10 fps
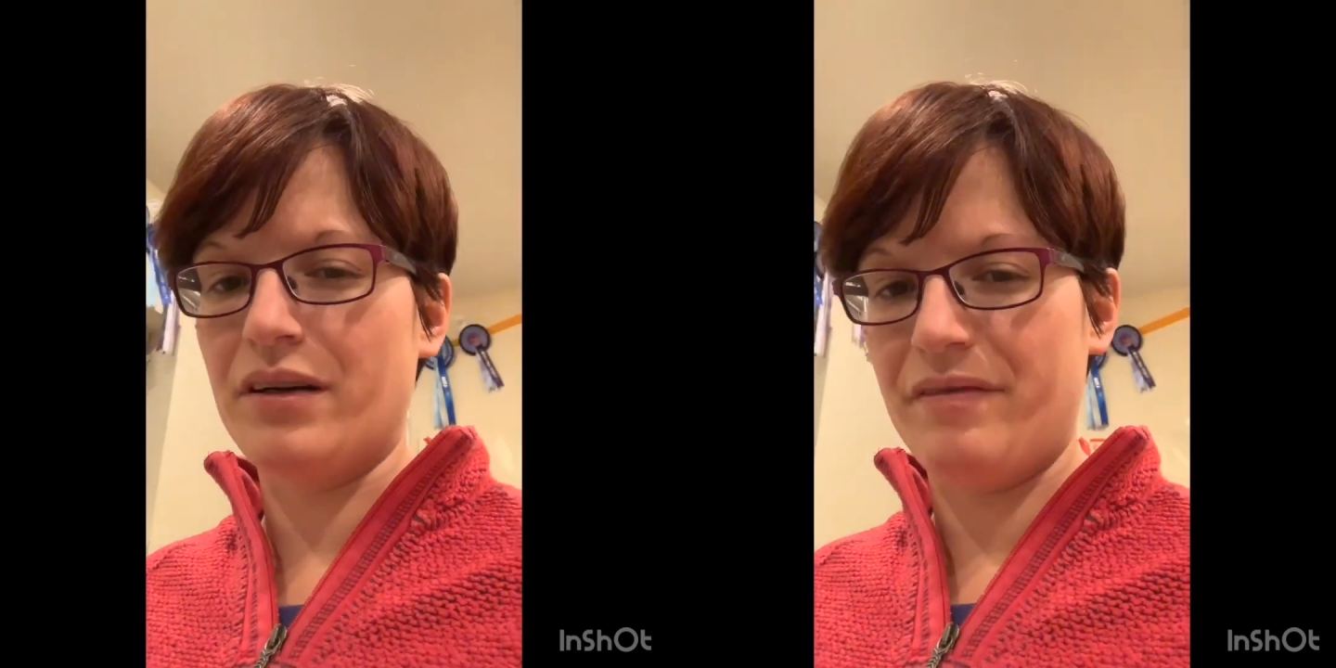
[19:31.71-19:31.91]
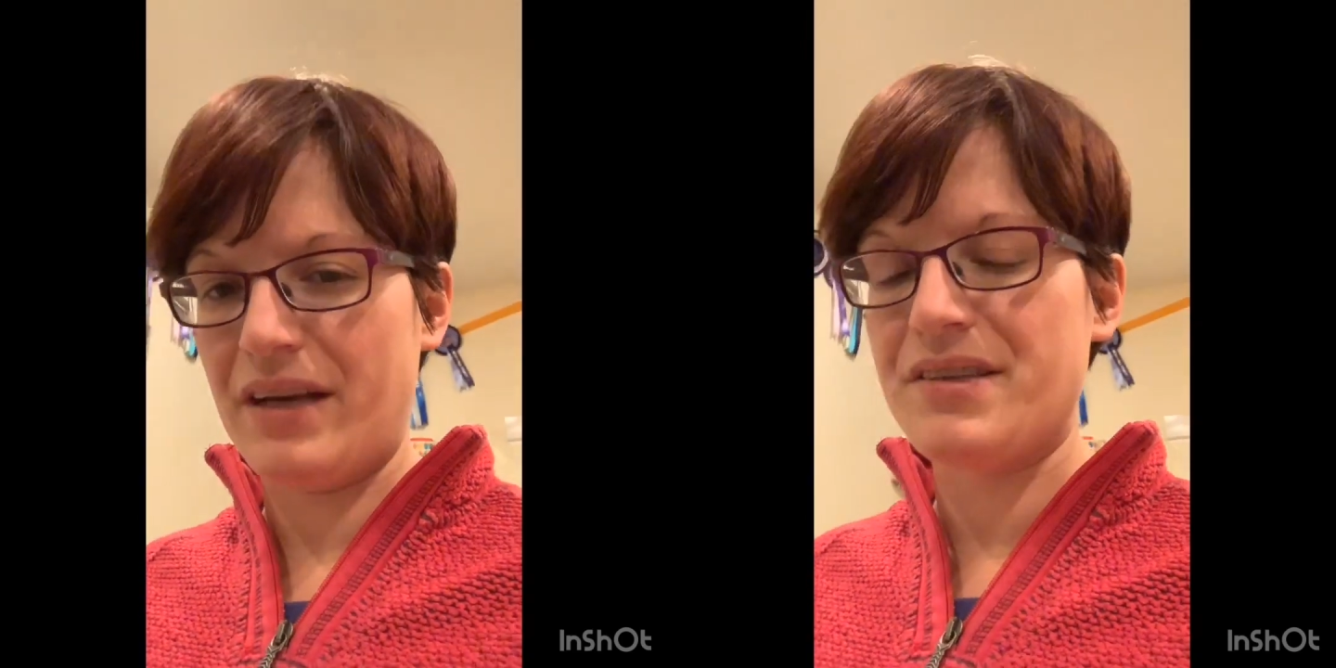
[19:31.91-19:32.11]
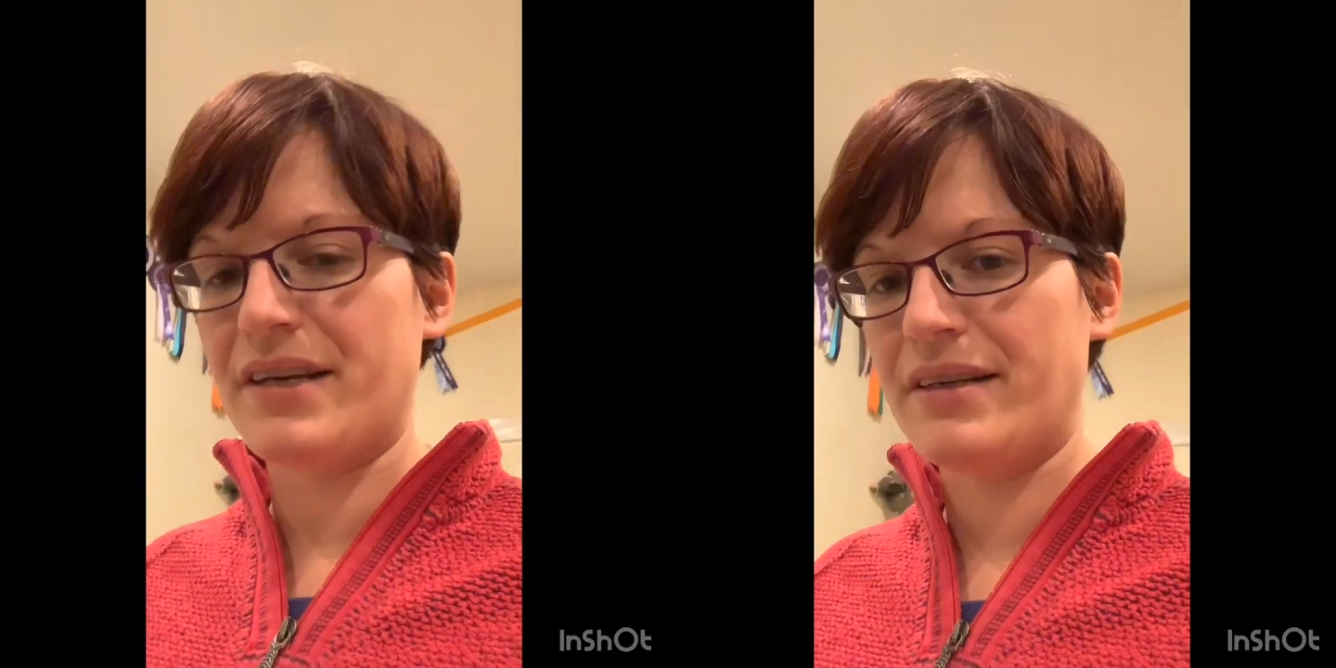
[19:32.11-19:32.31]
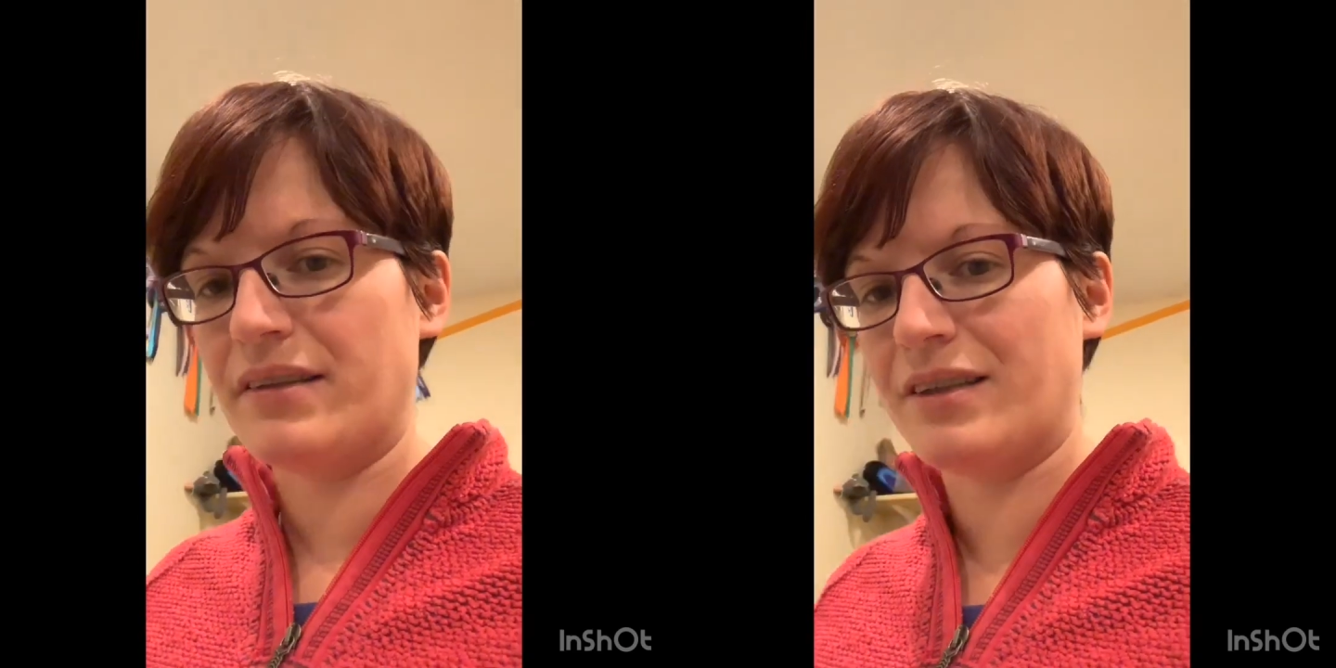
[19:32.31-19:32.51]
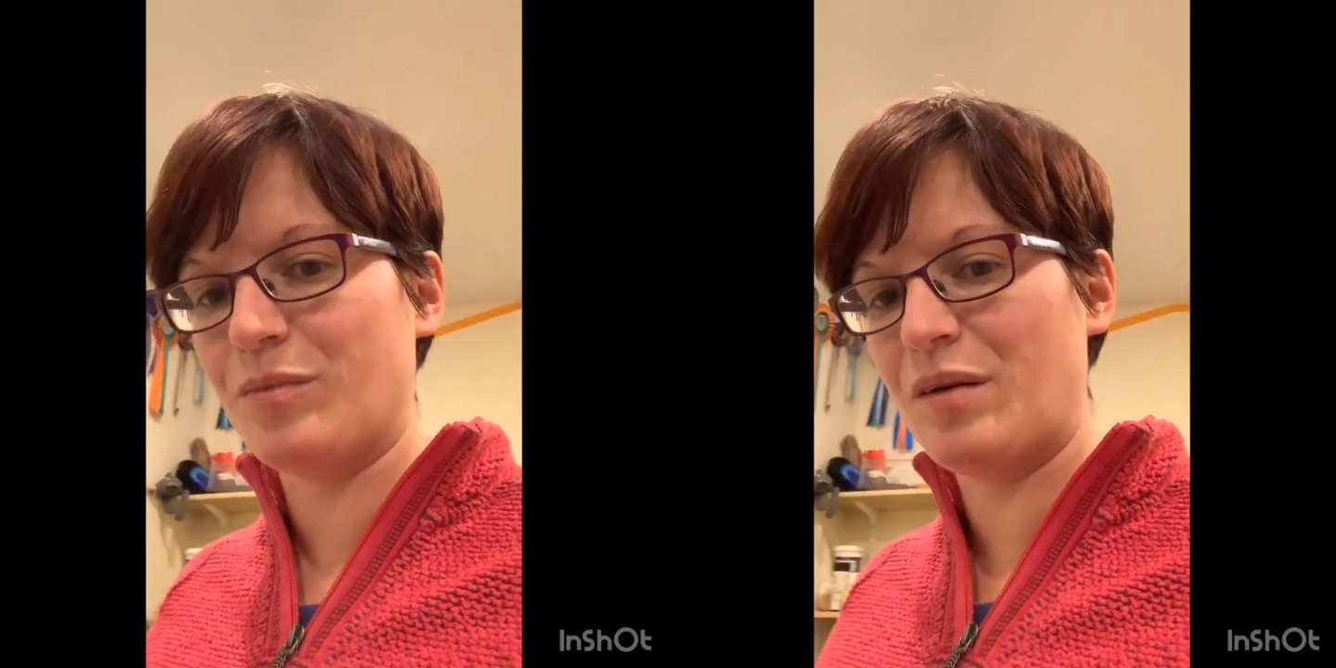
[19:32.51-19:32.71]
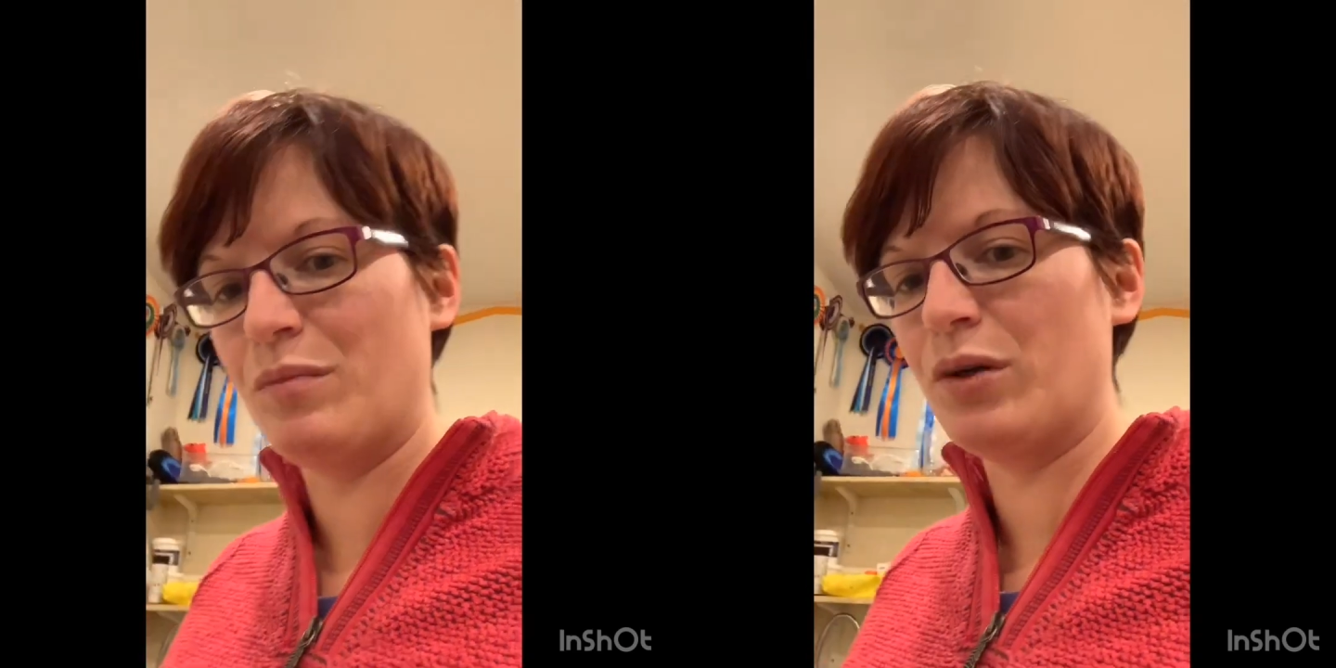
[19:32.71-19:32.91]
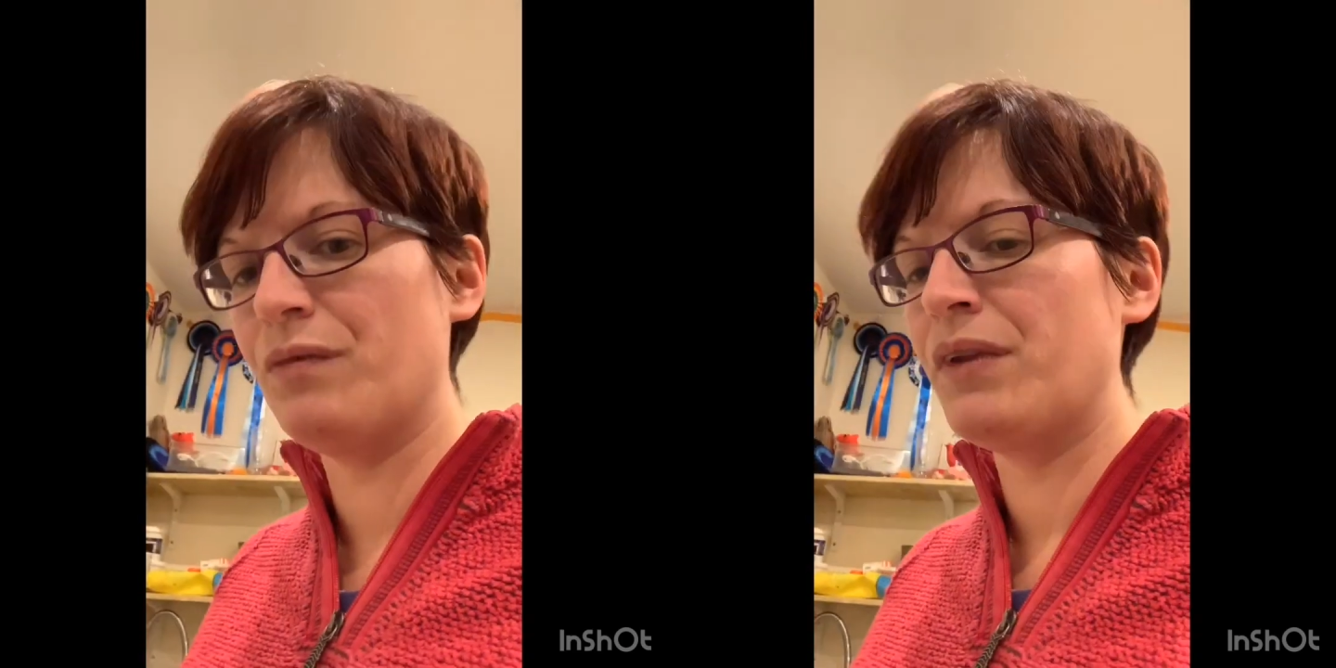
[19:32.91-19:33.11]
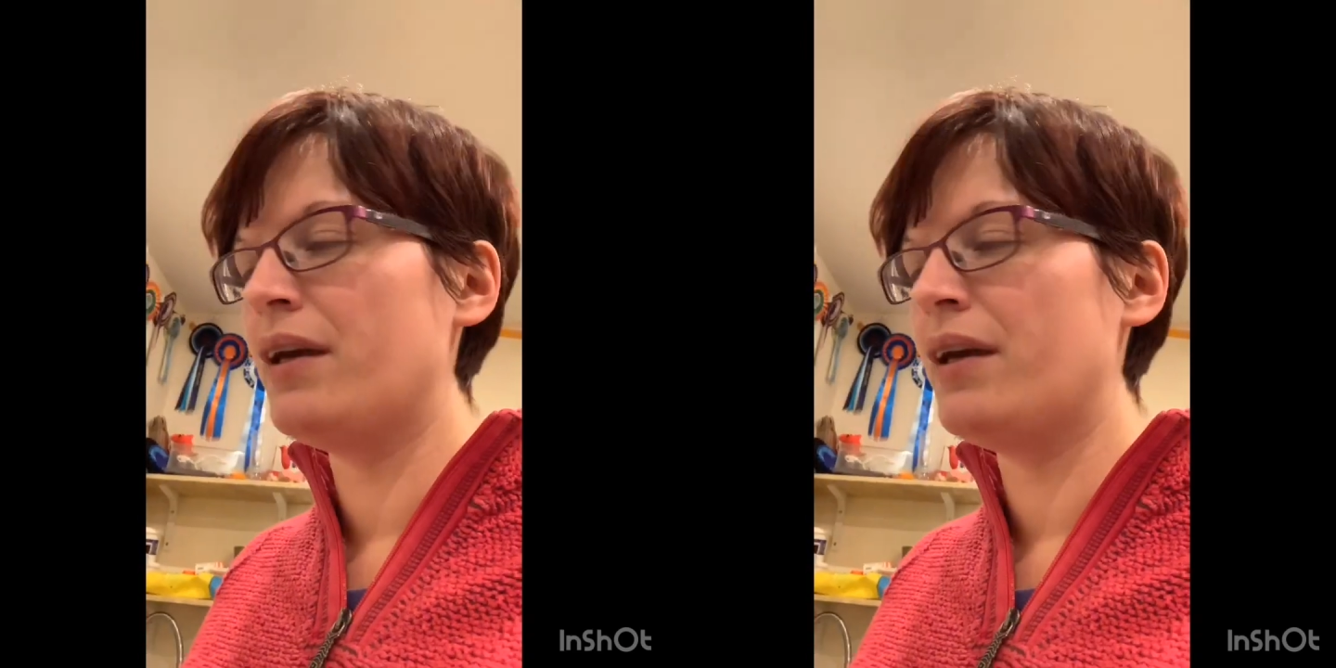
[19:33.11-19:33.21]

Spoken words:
investigate a little bit more.